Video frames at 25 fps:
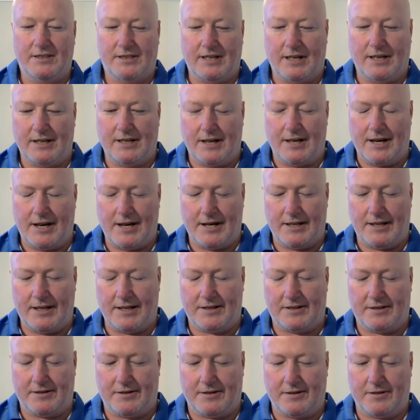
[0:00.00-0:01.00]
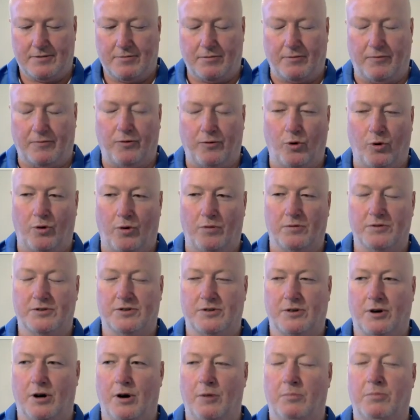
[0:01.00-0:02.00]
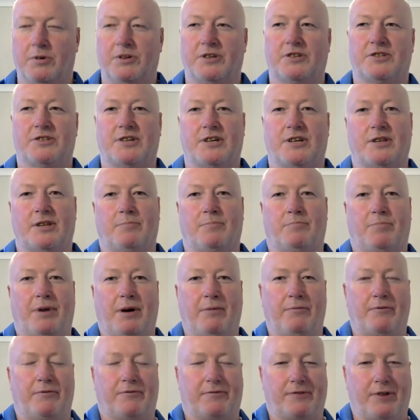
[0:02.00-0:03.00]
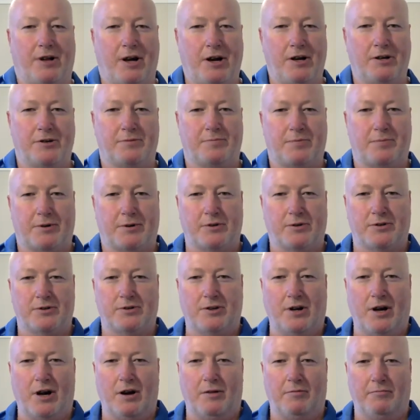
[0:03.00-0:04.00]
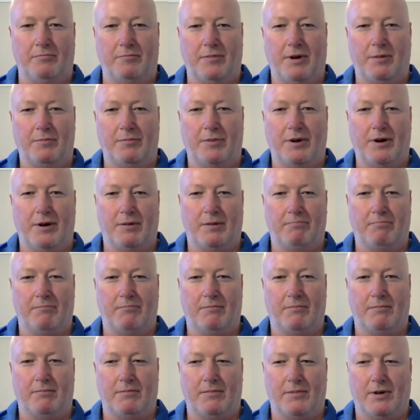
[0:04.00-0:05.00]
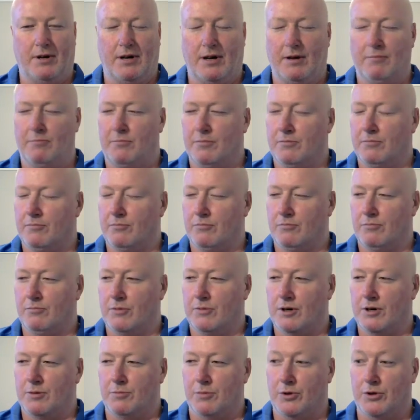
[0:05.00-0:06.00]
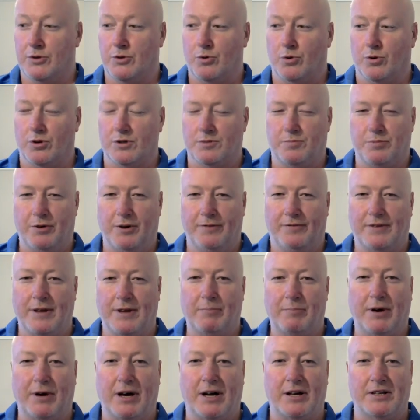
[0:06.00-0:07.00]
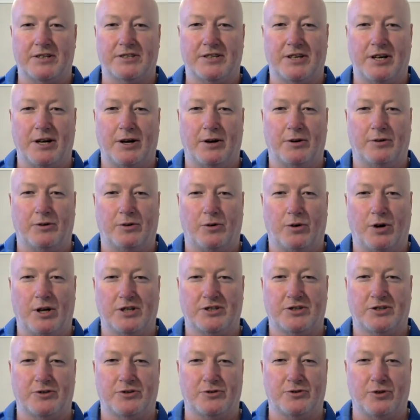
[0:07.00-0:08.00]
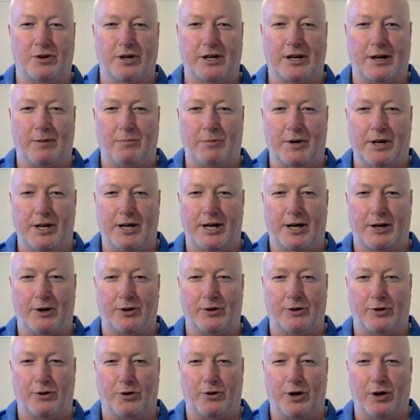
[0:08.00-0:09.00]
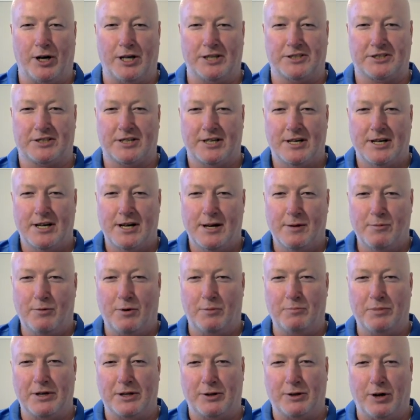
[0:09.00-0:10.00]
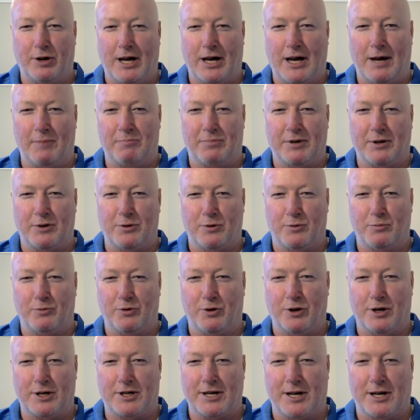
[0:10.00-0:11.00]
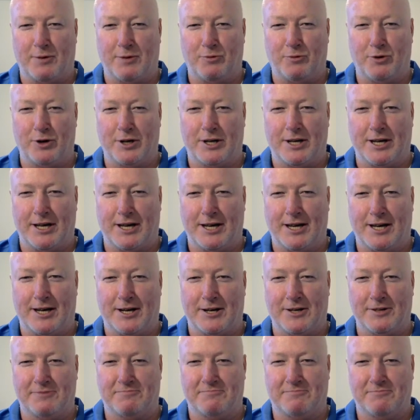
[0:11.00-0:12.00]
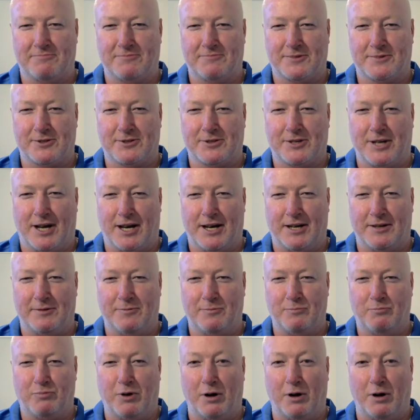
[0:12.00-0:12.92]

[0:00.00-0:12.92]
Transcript: So yeah, that's what I thought was odd when you said the Penrith closed, because I remember having one of my daughter's birthday parties there on ice. She's trying to get me out on the ice. I'm a bit like Happy Gilmore. I can't work out how to skate.